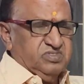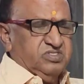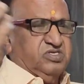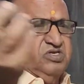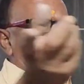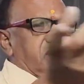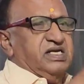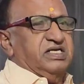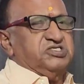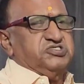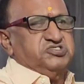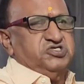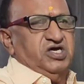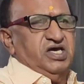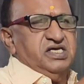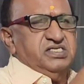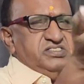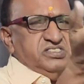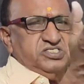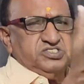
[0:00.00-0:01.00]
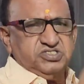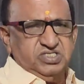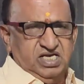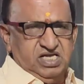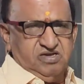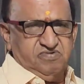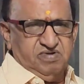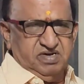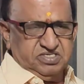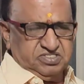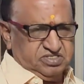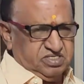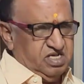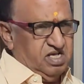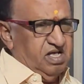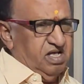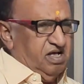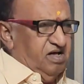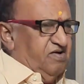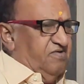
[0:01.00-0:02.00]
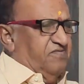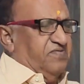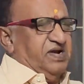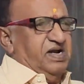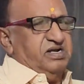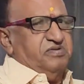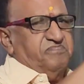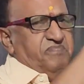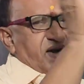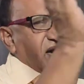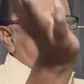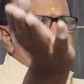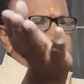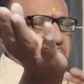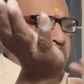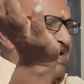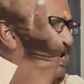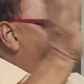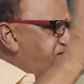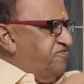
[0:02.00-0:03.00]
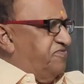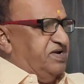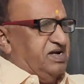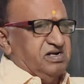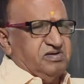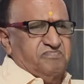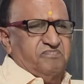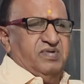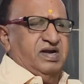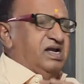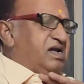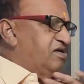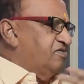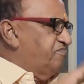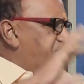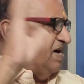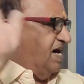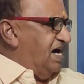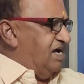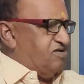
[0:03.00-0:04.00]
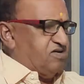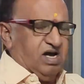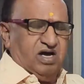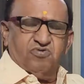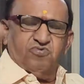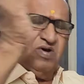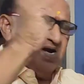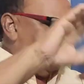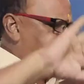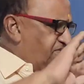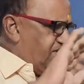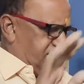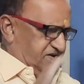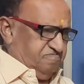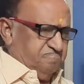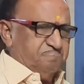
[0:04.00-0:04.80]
You can change the sequence, front, back, front, middle, back, or whatever.